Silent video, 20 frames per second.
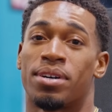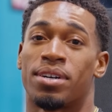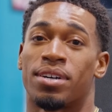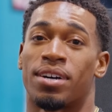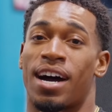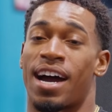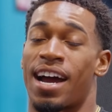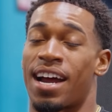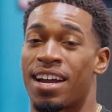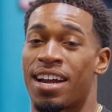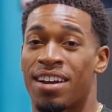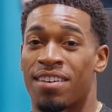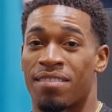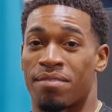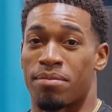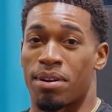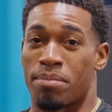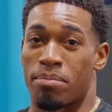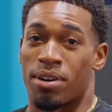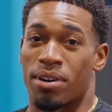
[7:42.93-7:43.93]
all right?
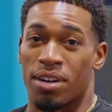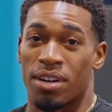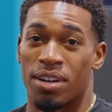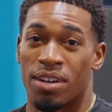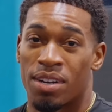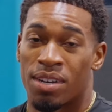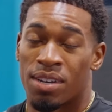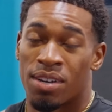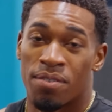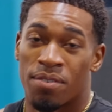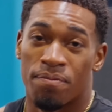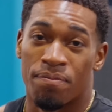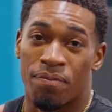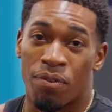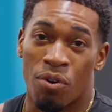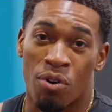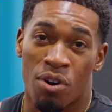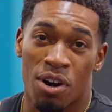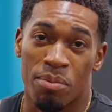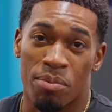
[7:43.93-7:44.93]
Remember,
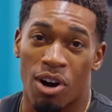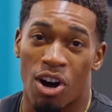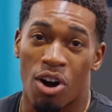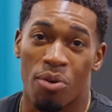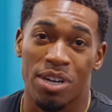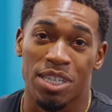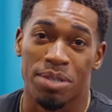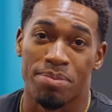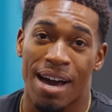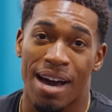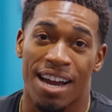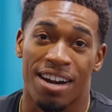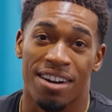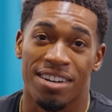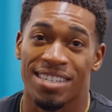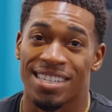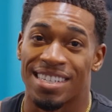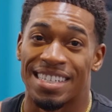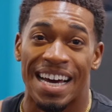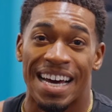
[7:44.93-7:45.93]
form always
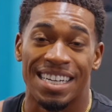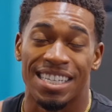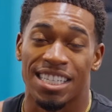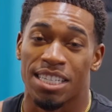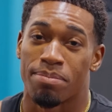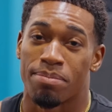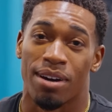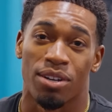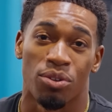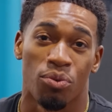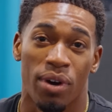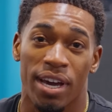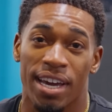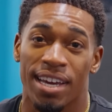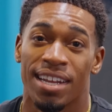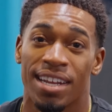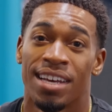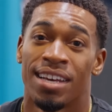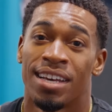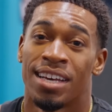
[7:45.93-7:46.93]
matters, not just about the
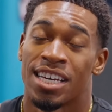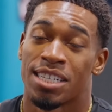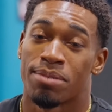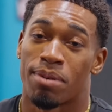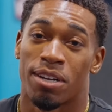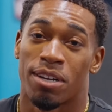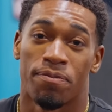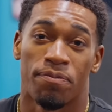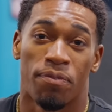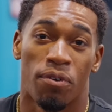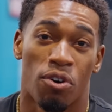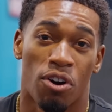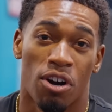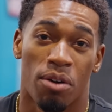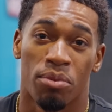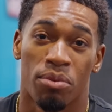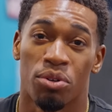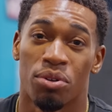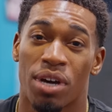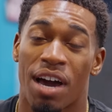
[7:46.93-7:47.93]
weight, it's about the
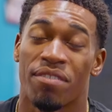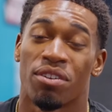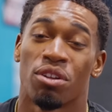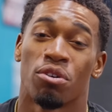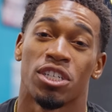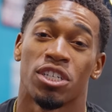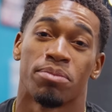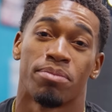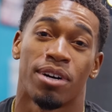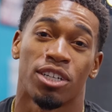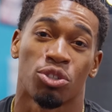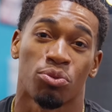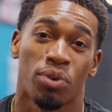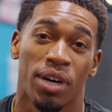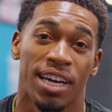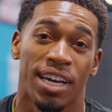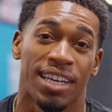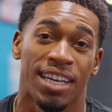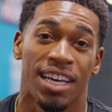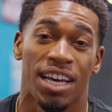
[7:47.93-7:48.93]
form. You don't have to do as much
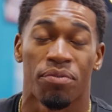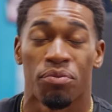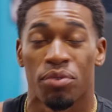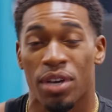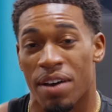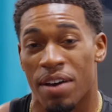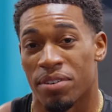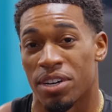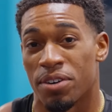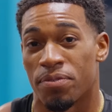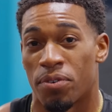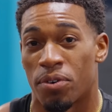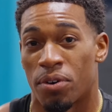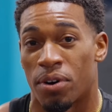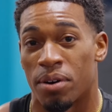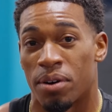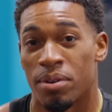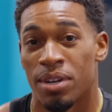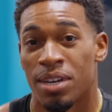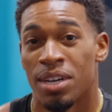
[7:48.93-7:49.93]
weight if you have good
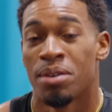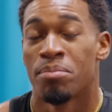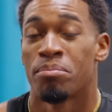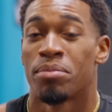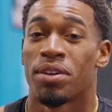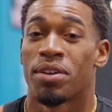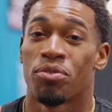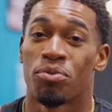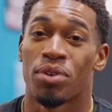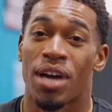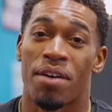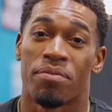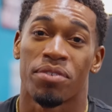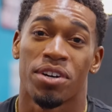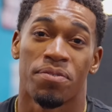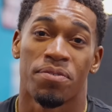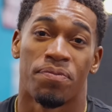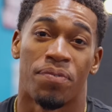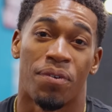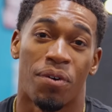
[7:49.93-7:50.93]
form. But if you have
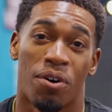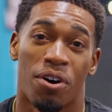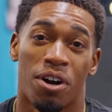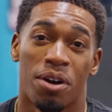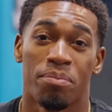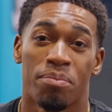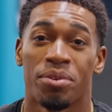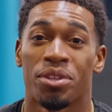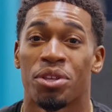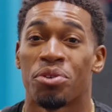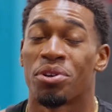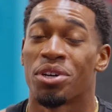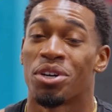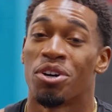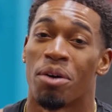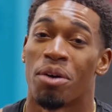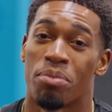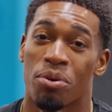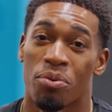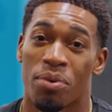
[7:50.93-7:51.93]
good form, you can
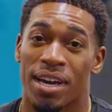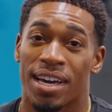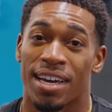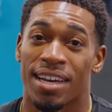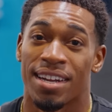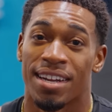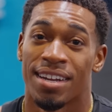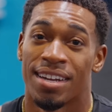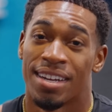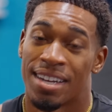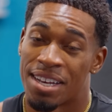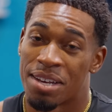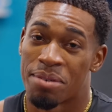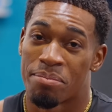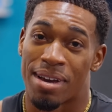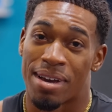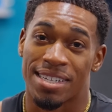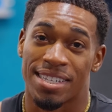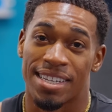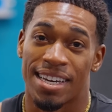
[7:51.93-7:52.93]
go up in weight.
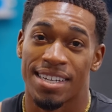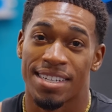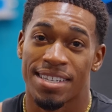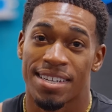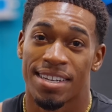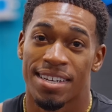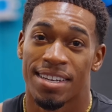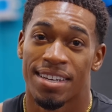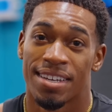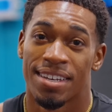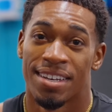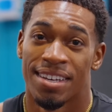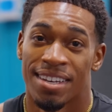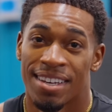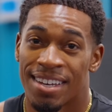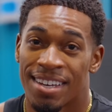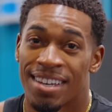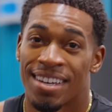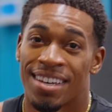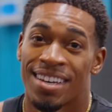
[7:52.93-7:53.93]
Make sense?
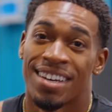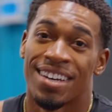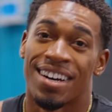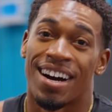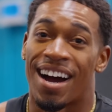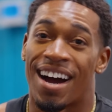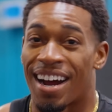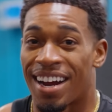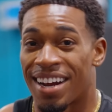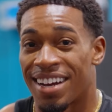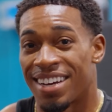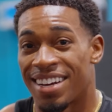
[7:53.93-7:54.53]
All right,